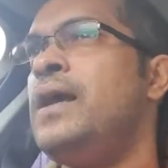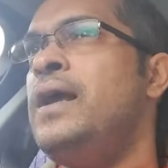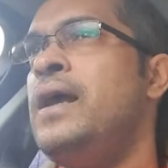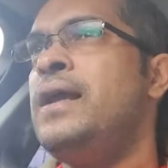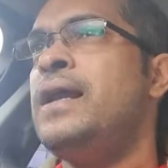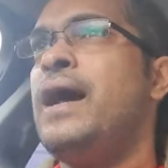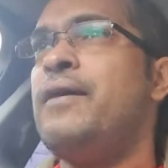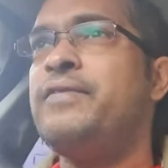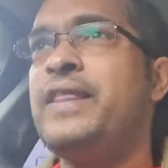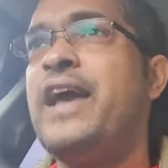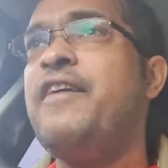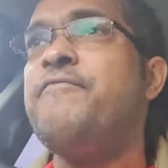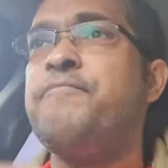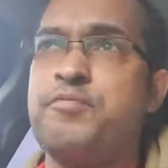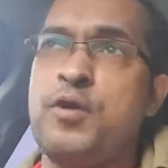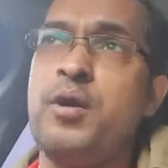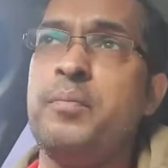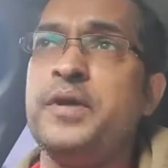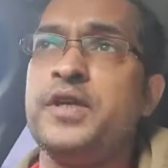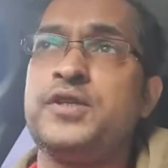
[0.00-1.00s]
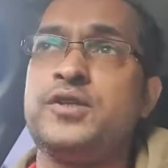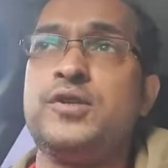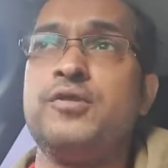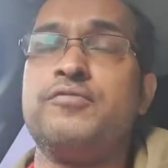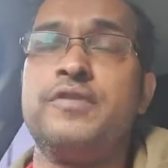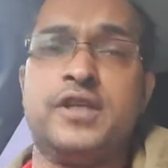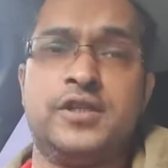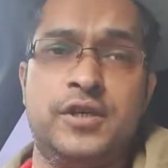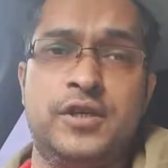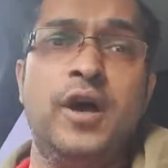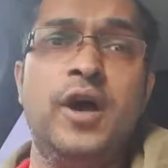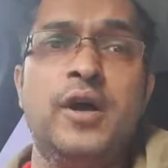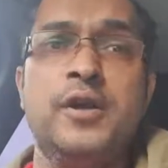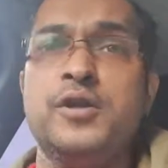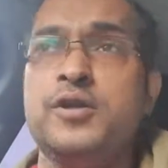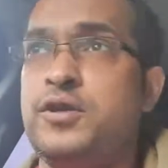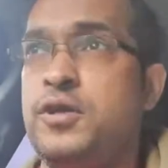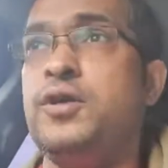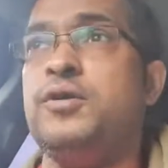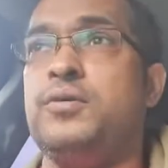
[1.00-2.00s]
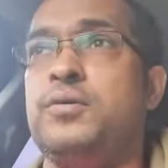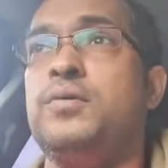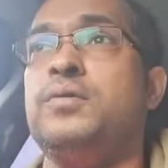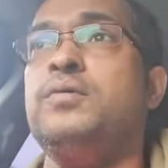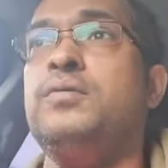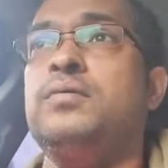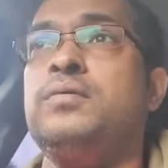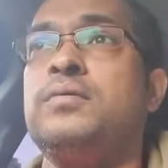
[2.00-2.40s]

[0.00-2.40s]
Now, they've promised to return you,